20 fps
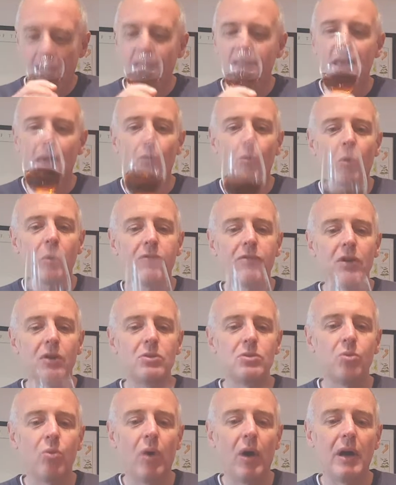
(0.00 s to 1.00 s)
Yeah, one of
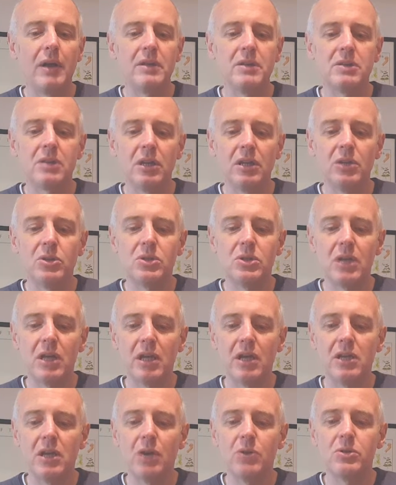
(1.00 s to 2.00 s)
those wines that you stick
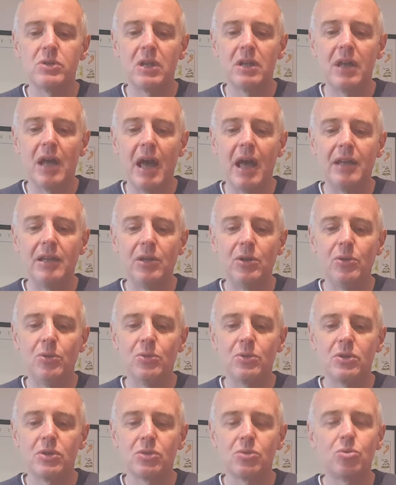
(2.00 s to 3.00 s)
your nose in and
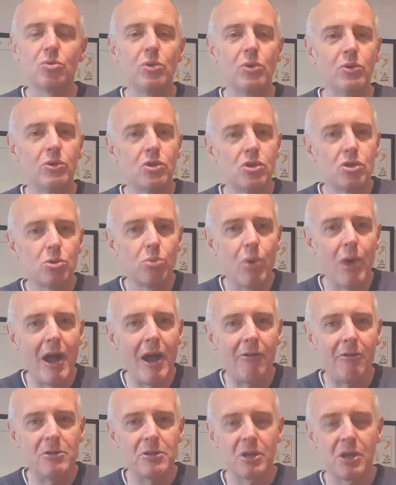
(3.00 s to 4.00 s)
you would
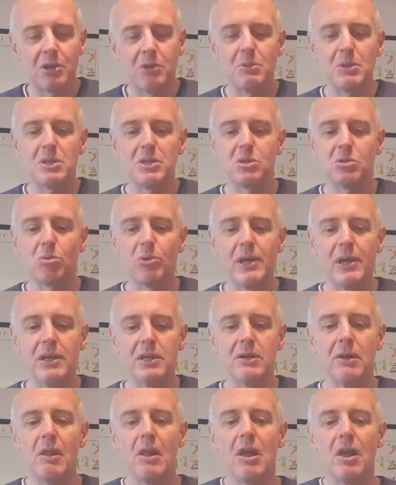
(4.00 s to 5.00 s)
swear it's going to be sweet.